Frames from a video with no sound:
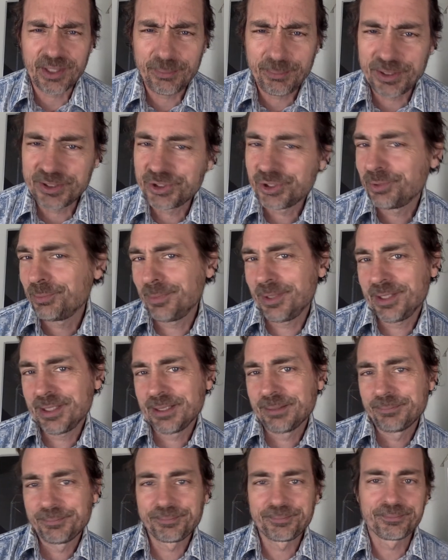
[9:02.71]
mention me.
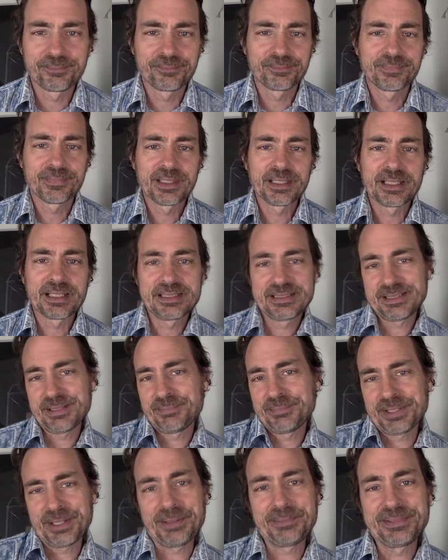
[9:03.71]
And
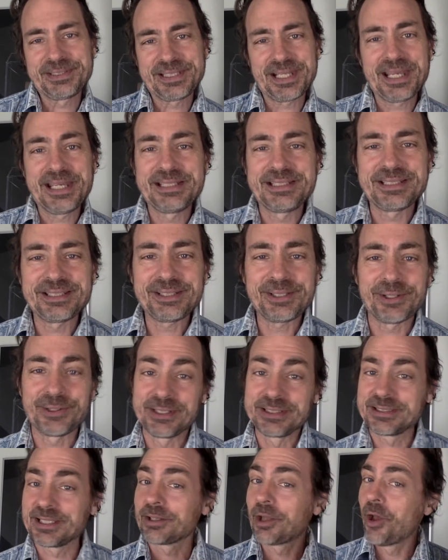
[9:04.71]
sometimes they do, and it's
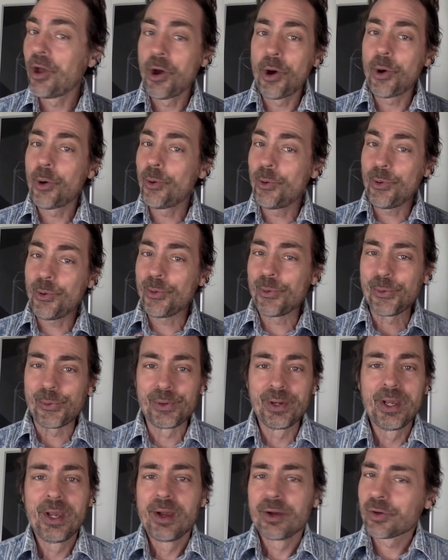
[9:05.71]
like, ooh,
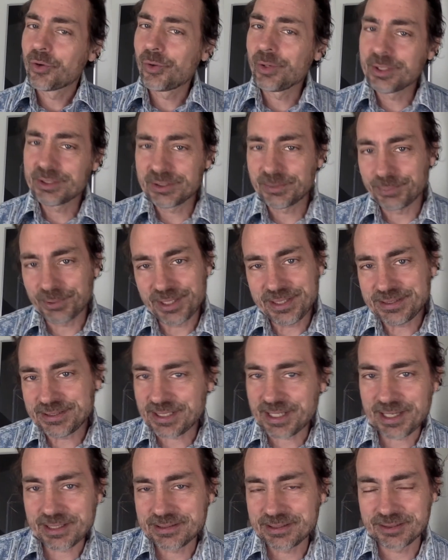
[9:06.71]
according to
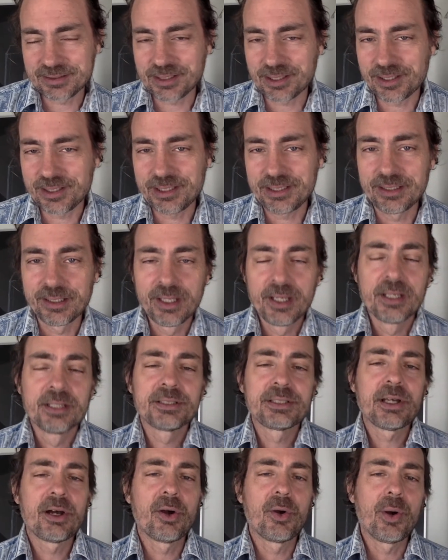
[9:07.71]
Blazak's study.
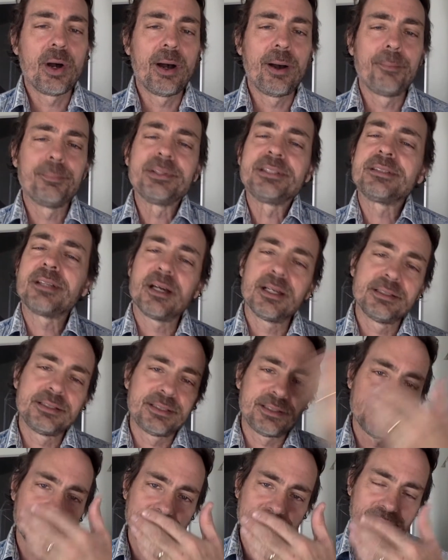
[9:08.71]
So besides
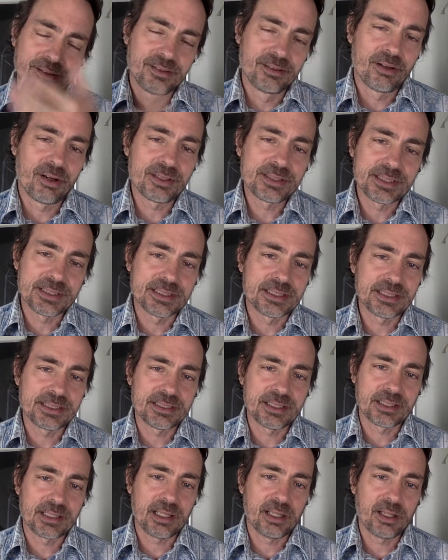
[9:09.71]
the
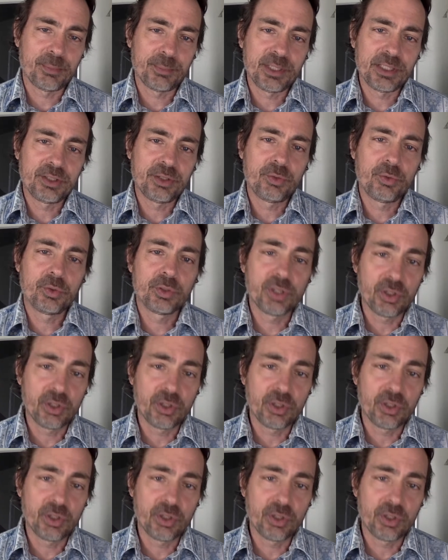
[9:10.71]
narcissistic element, you're